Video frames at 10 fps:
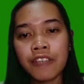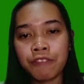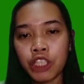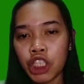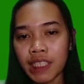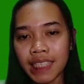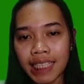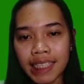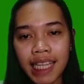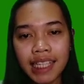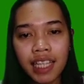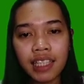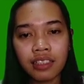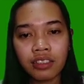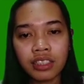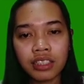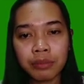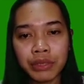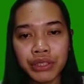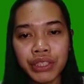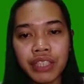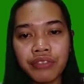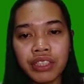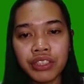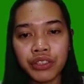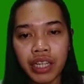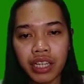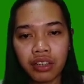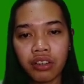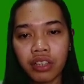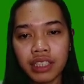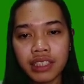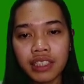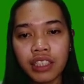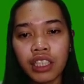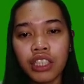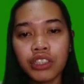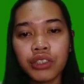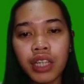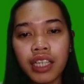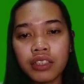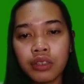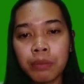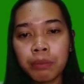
If you just attended a customer service training course, try to